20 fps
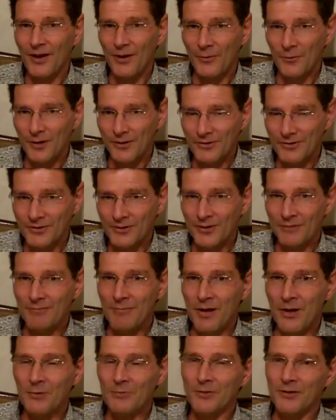I went to the
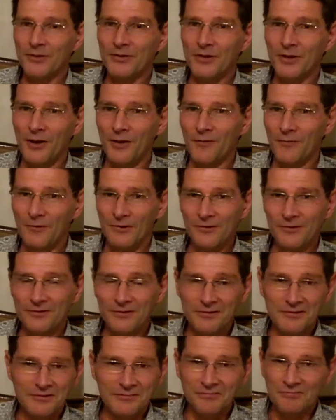Melbourne
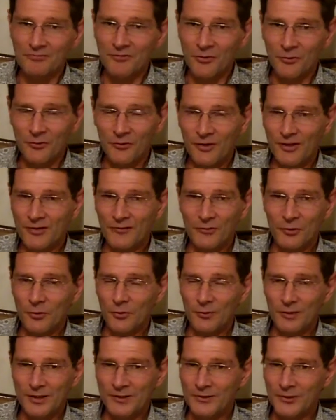conference
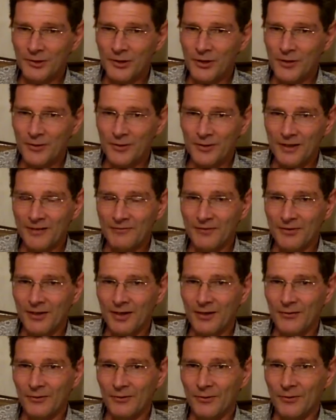3-4 weeks ago, whatever
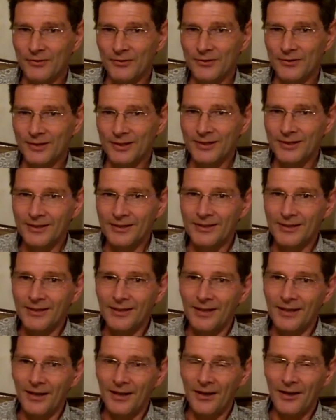that was,
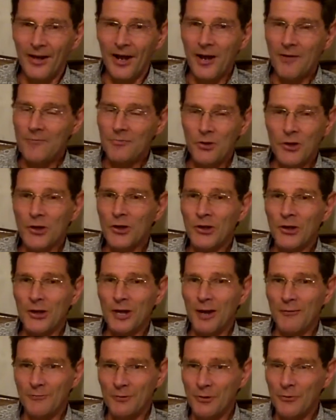and I'm
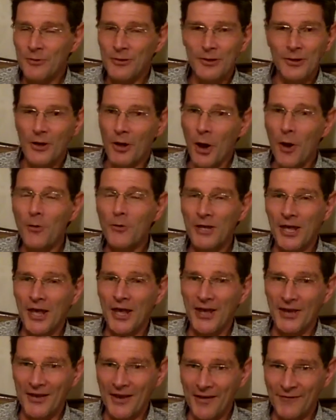thinking I'm doing it
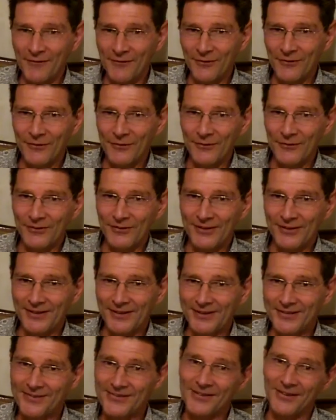okay after 3
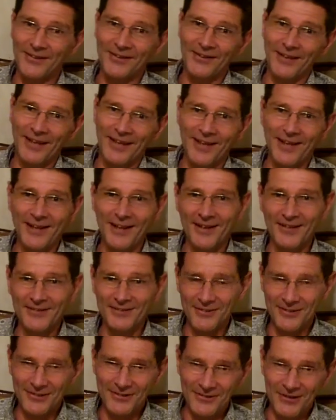years. And then
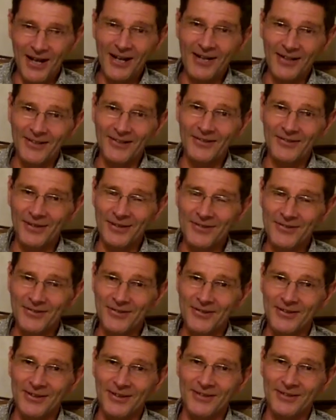I see Jacqueline
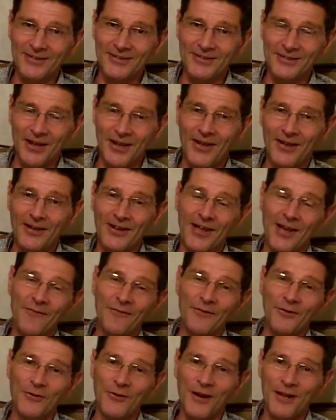yesterday saying
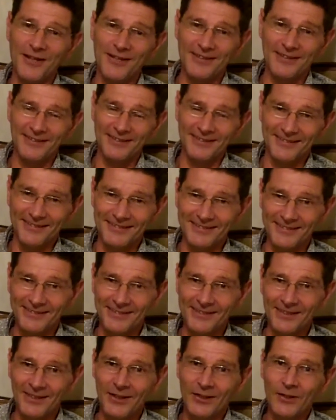after 8
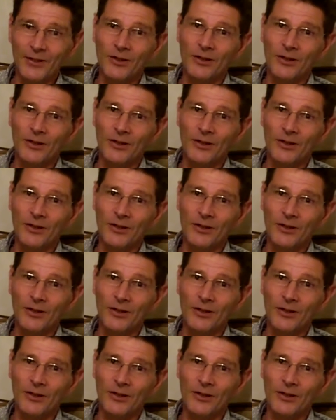years,